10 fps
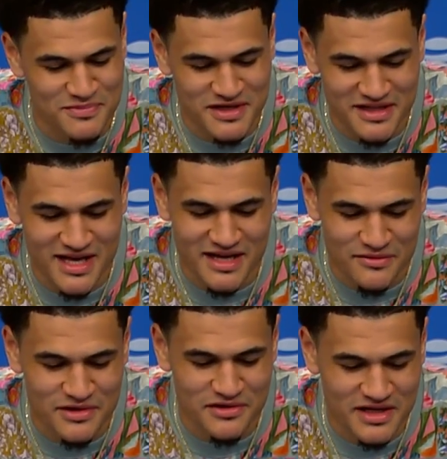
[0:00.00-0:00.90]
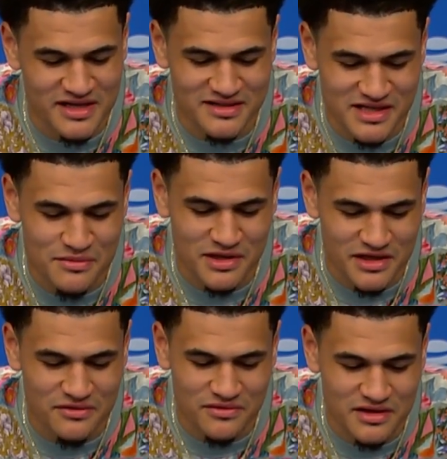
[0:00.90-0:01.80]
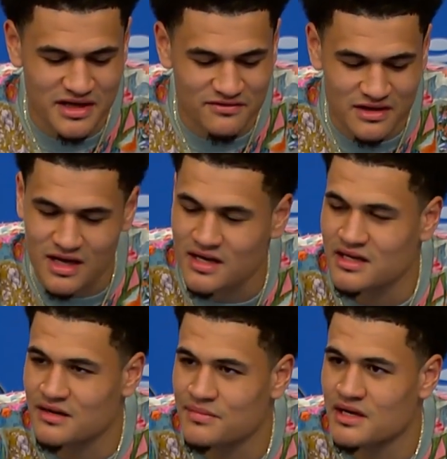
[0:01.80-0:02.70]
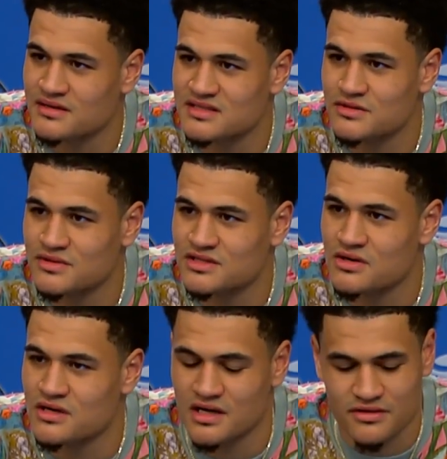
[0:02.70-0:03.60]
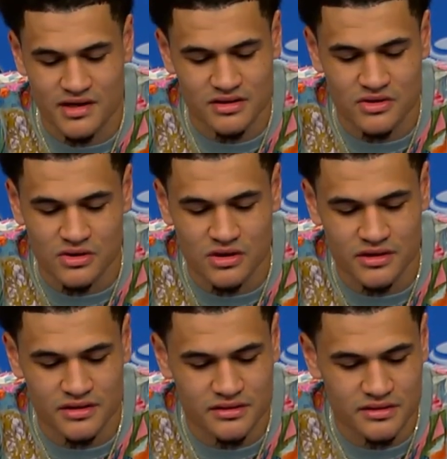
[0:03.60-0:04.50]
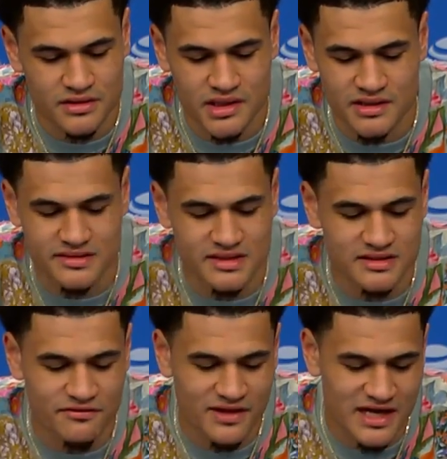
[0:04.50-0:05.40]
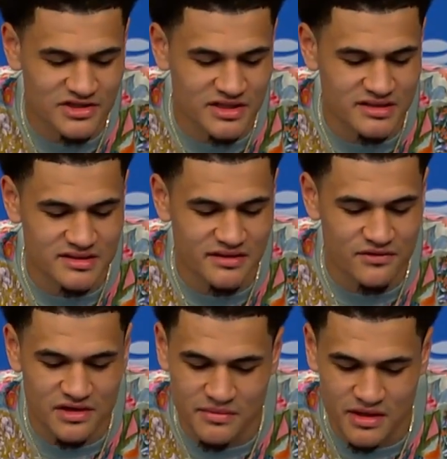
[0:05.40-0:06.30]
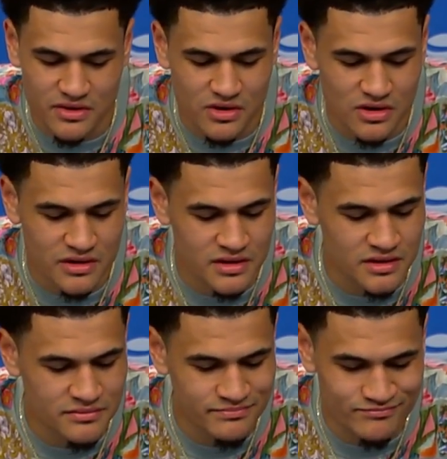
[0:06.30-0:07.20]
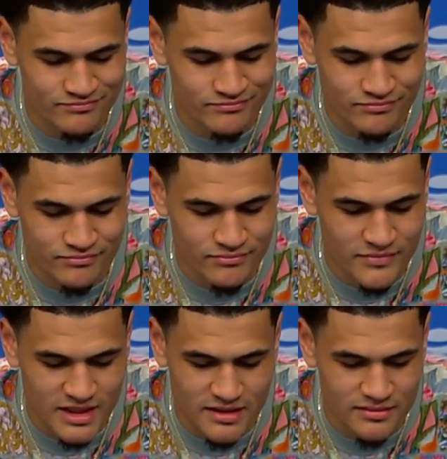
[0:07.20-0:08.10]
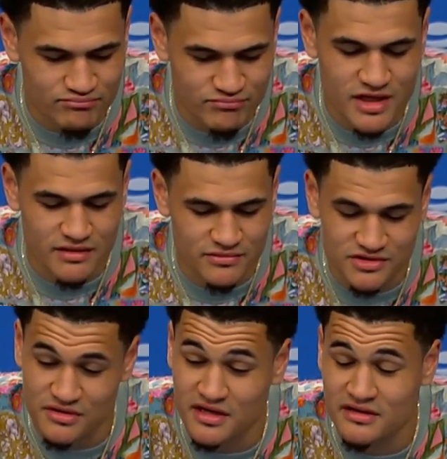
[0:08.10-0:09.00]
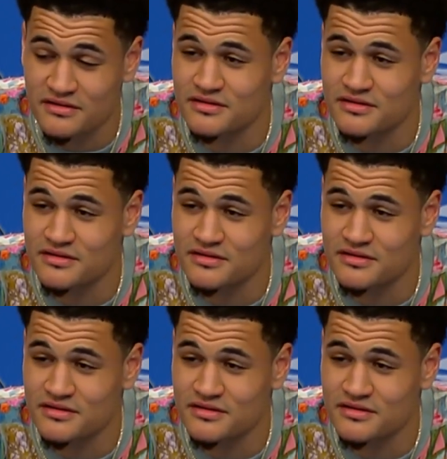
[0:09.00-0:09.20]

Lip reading: But, like, when you're getting double, like, you really have to lock in and be able to see what's going on around the court and, you know, see who's flashing and see if you need to be in the corner and, yeah, just think.